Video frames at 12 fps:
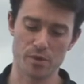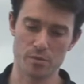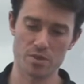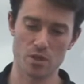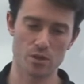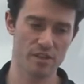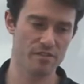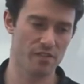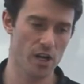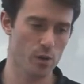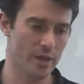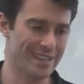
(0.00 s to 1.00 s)
but it was only
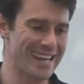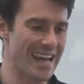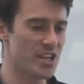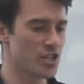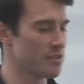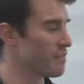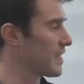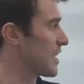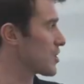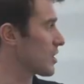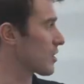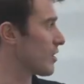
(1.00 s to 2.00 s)
following the Asian
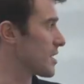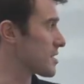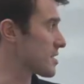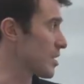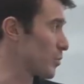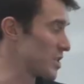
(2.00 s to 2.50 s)
financial crisis that